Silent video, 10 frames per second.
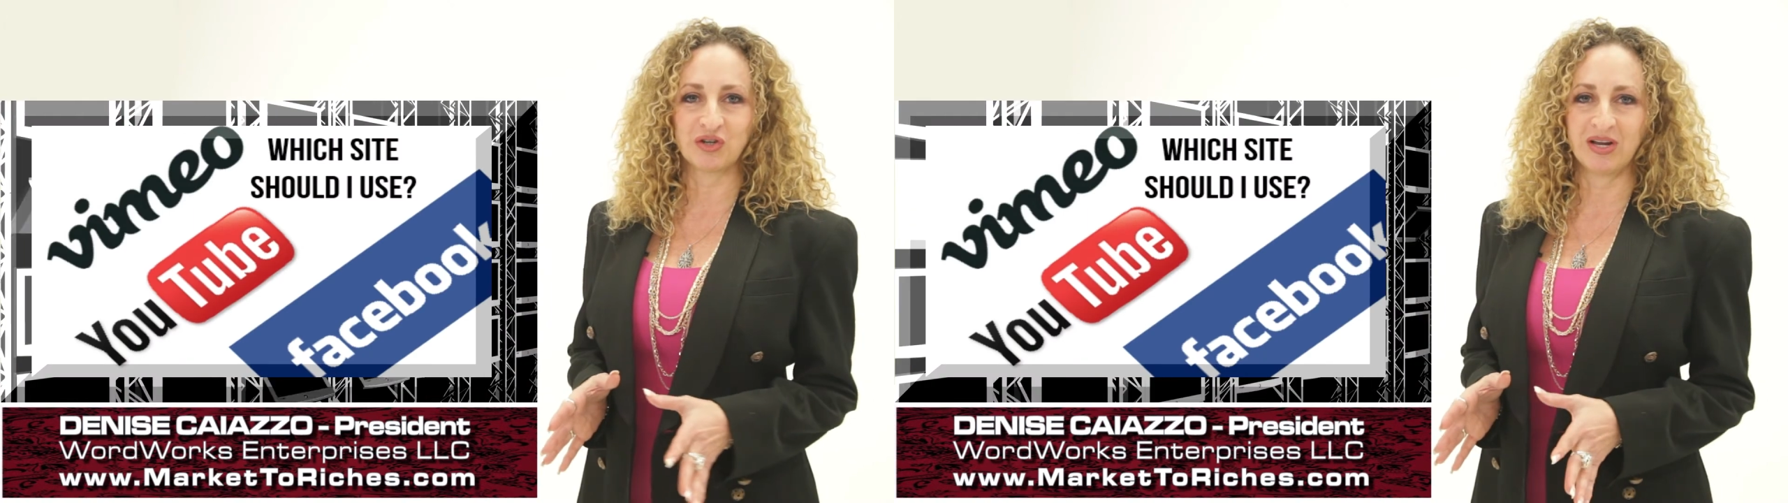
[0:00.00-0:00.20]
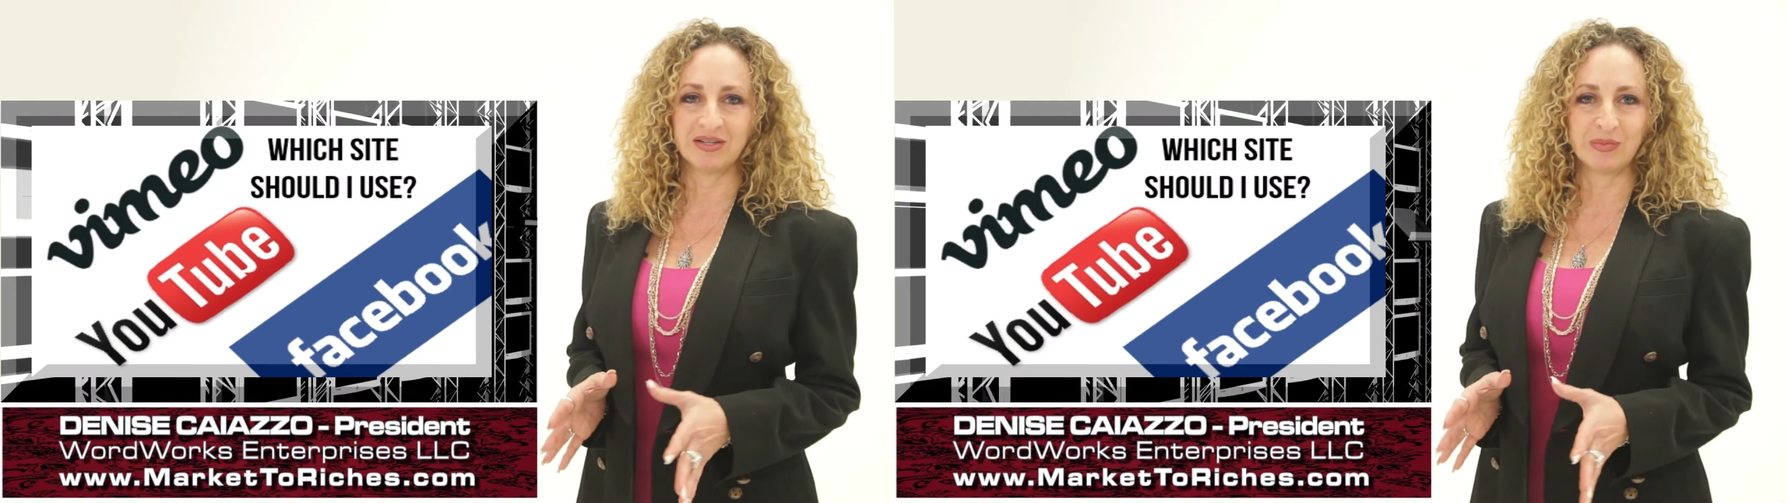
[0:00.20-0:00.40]

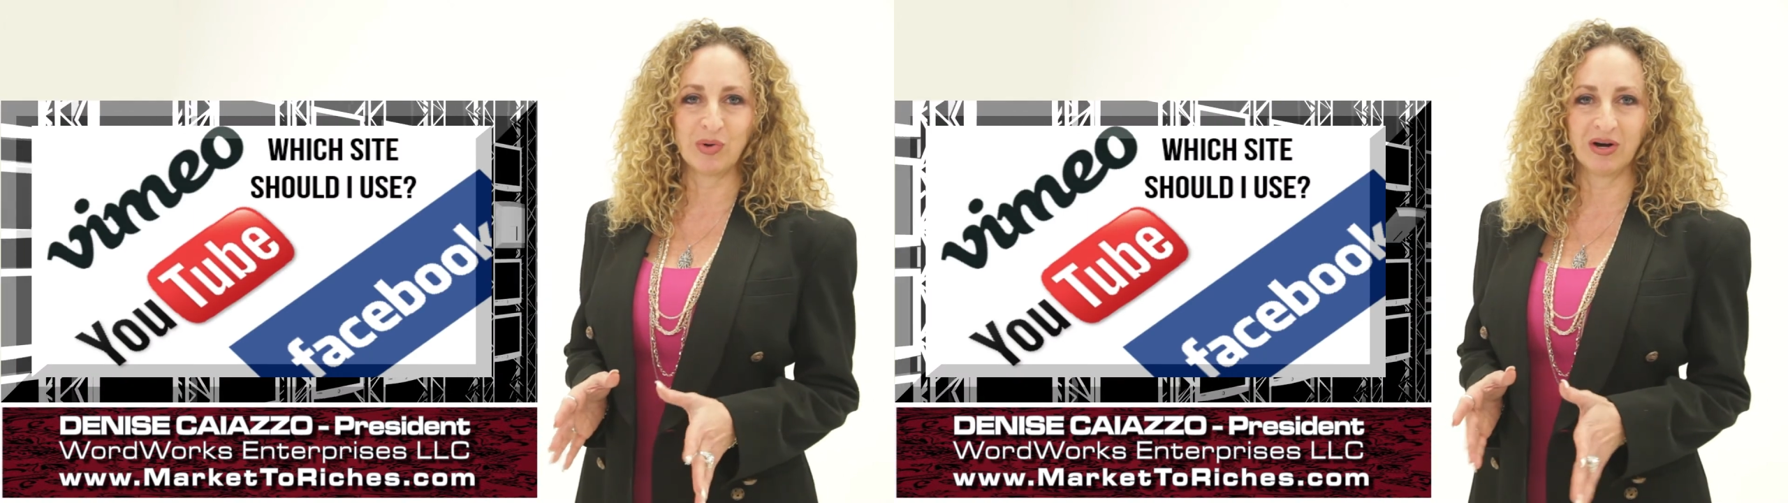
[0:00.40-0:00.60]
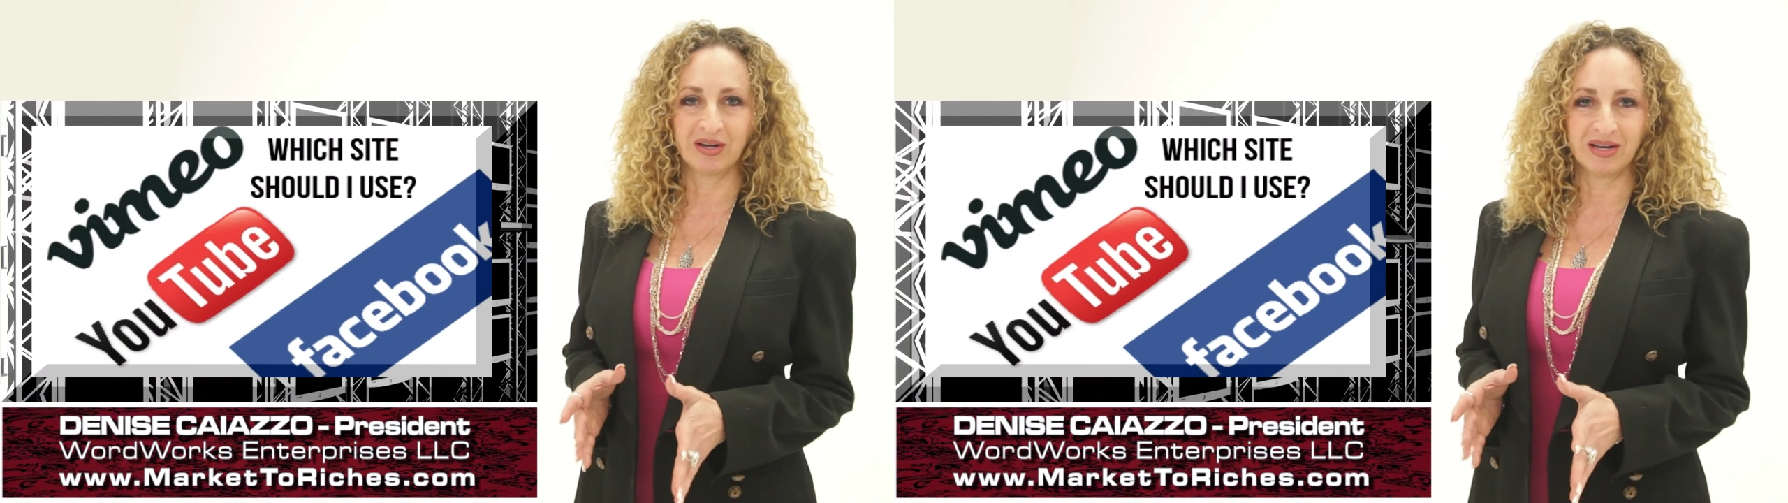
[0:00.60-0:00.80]
trend
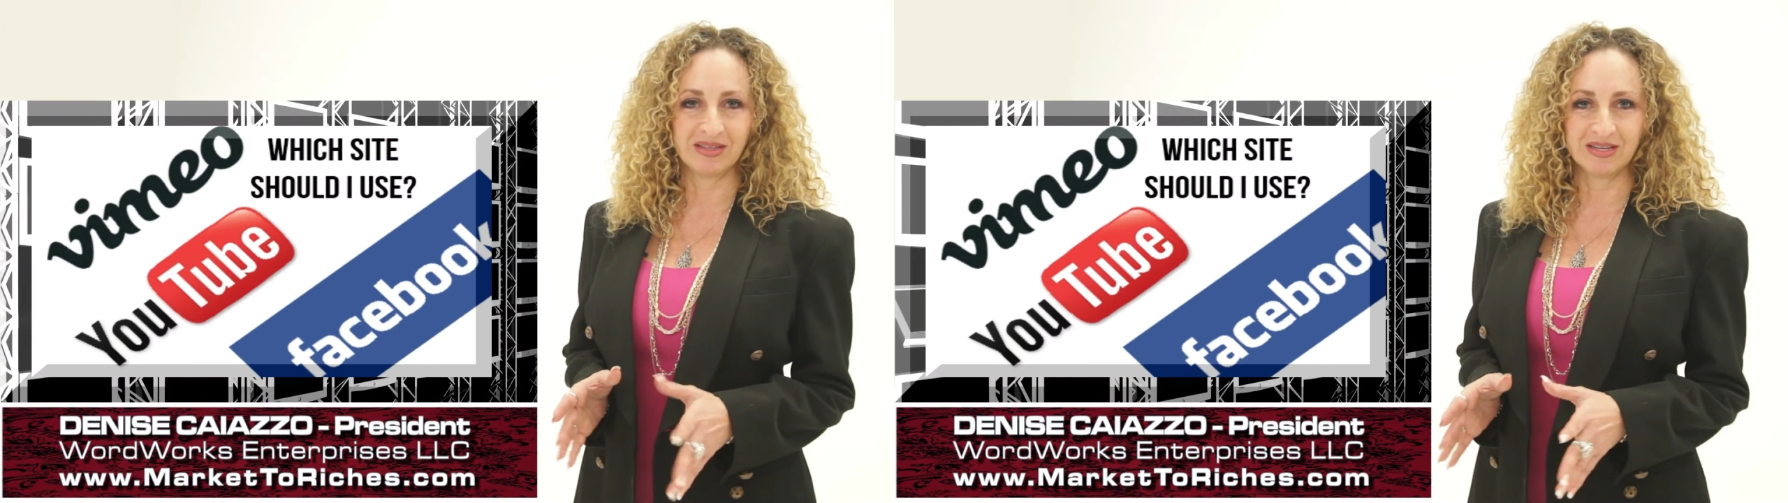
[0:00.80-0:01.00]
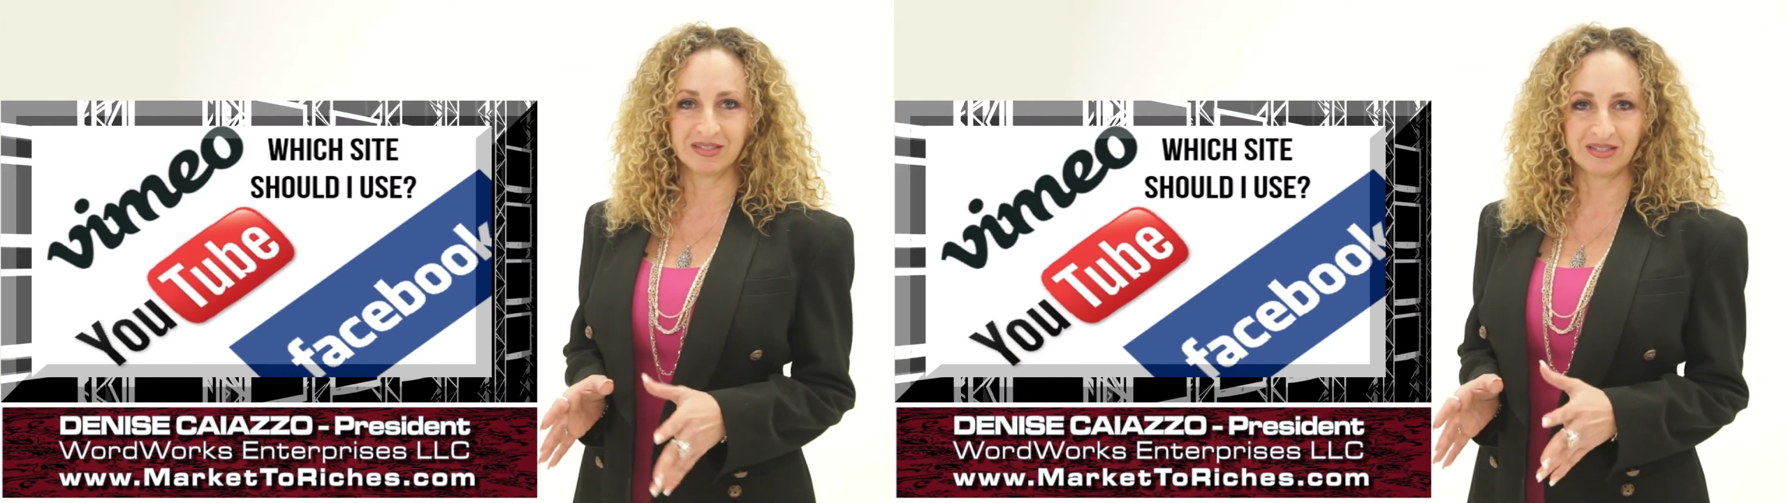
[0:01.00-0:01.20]
in
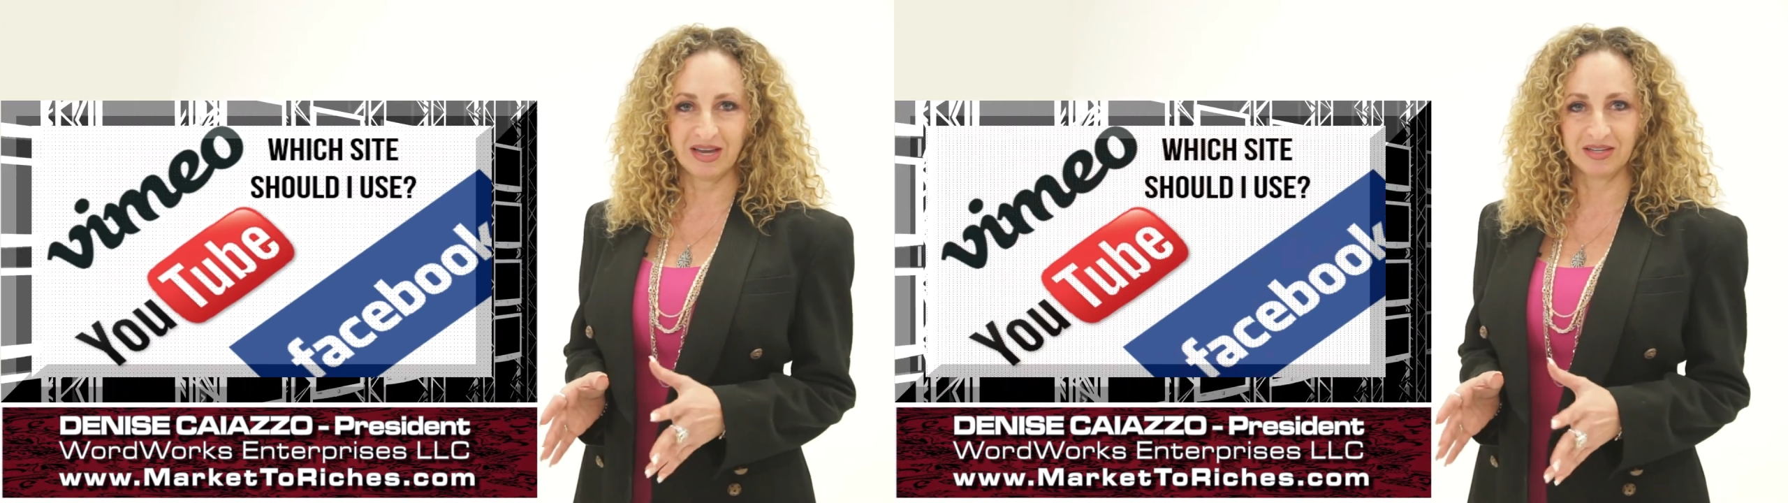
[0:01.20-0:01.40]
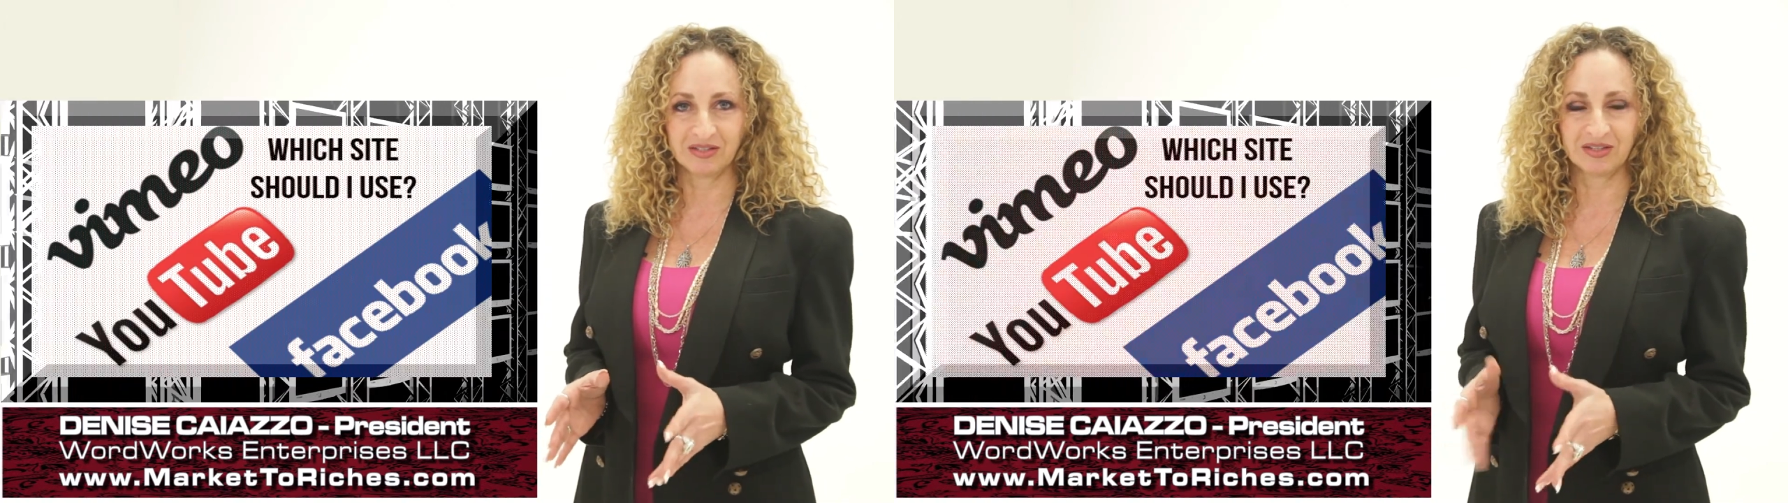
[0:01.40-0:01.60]
marketing these
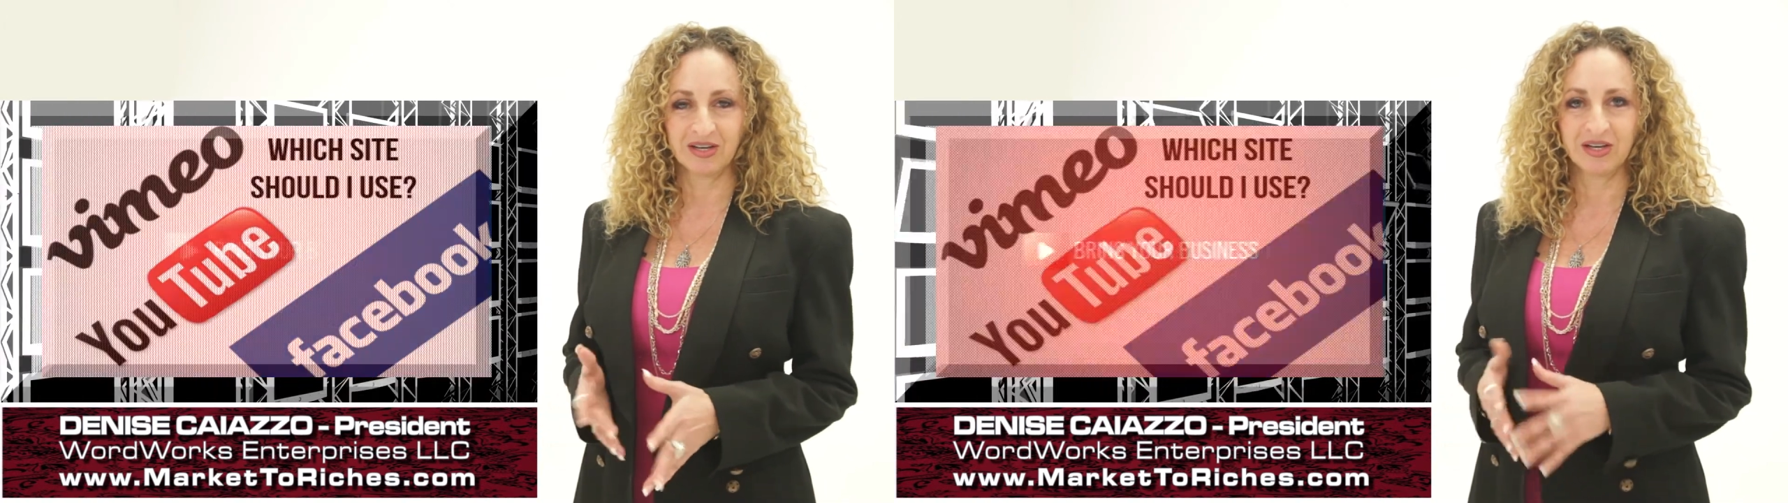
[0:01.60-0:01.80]
days.